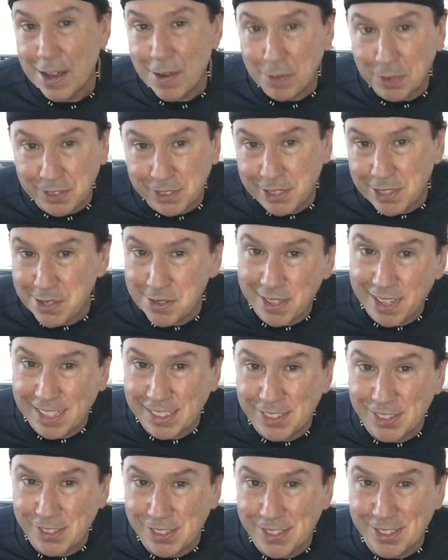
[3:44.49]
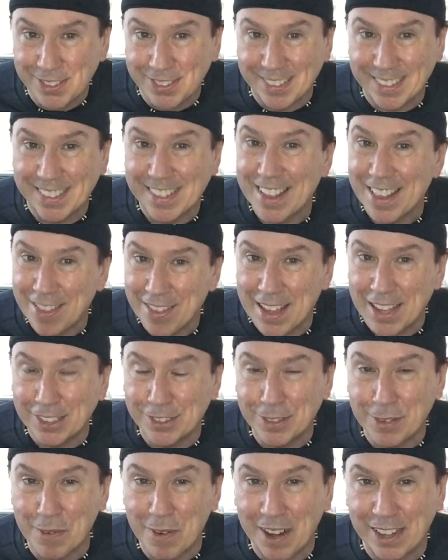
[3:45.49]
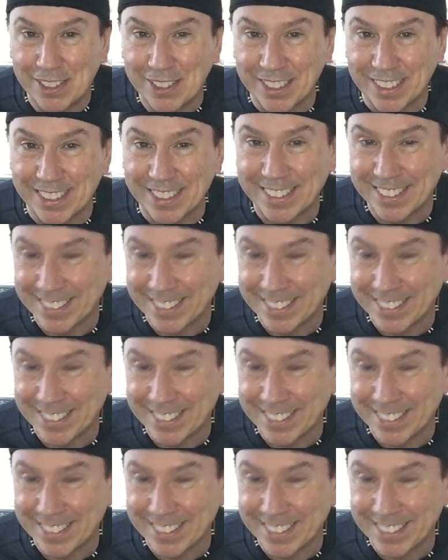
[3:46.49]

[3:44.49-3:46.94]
We'll see you again soon. Thanks for watching.